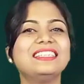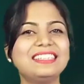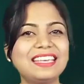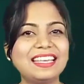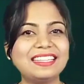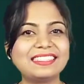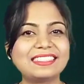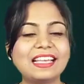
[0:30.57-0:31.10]

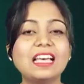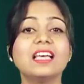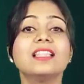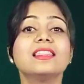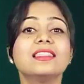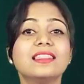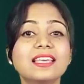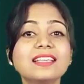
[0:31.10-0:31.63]
Yes,
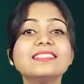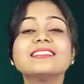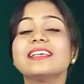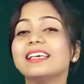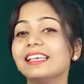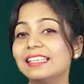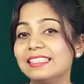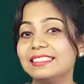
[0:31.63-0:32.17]
this
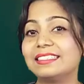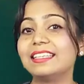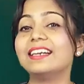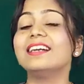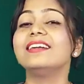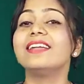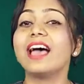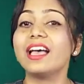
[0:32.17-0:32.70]
is
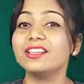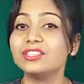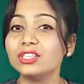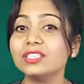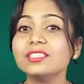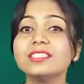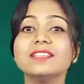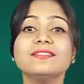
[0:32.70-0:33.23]
the
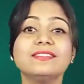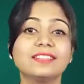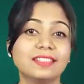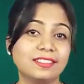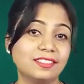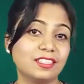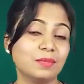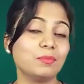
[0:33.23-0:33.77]
digestive
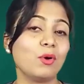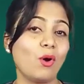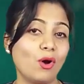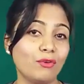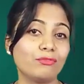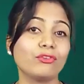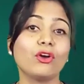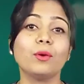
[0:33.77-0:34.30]
system
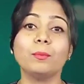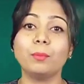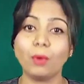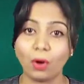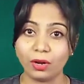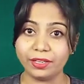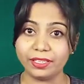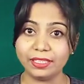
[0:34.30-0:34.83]
of your
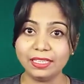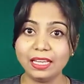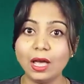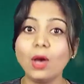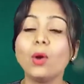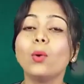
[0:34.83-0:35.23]
body,